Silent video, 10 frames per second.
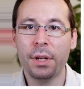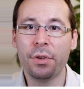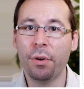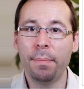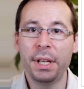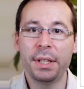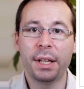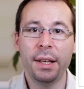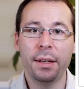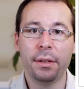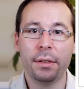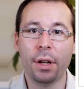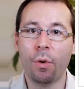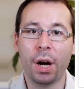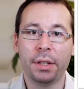So basically,
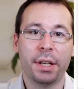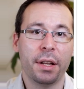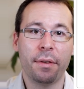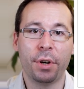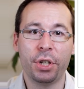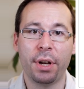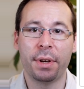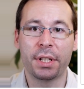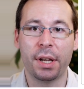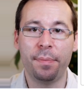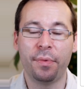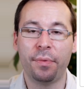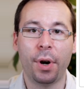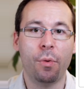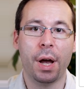no one can avoid JavaScript
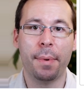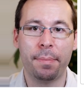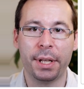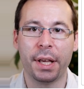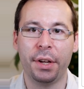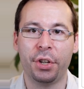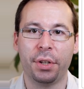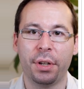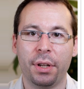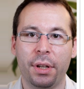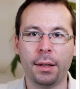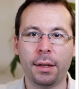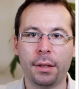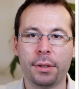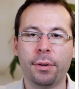for web application.
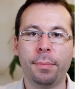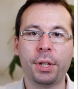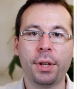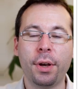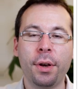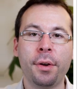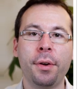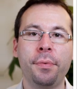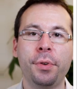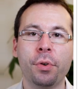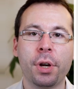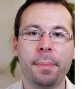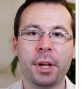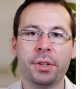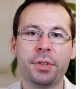So, but uh, a few
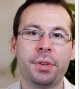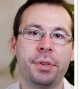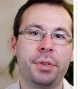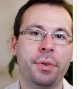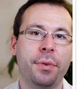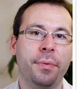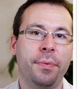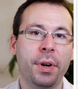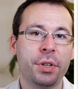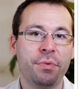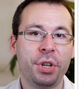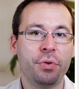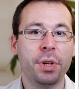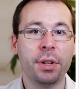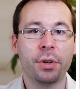comments. So first, we
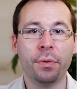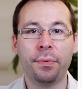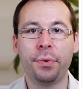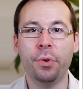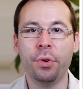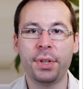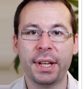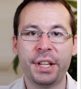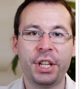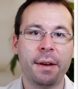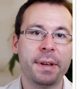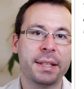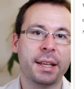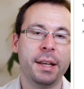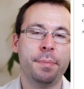shouldn't confuse
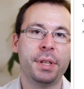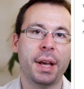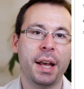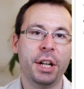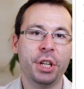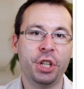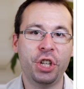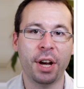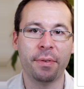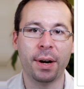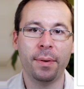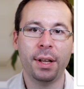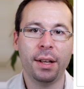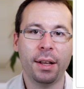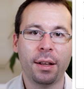JavaScript and Java.
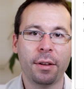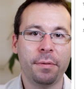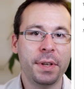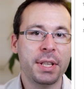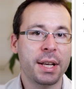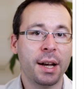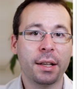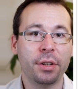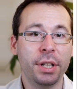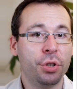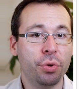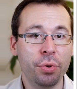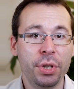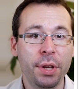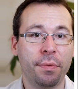These are actually
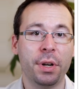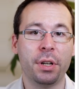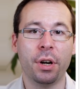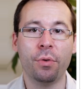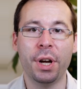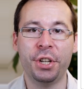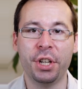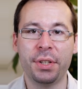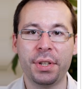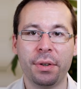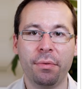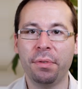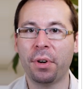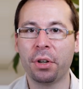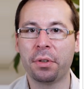two different languages
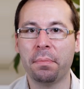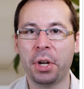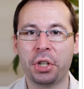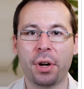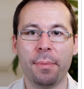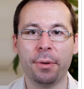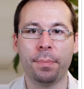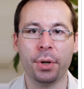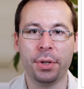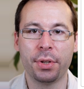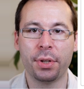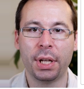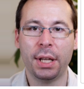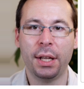without much common point.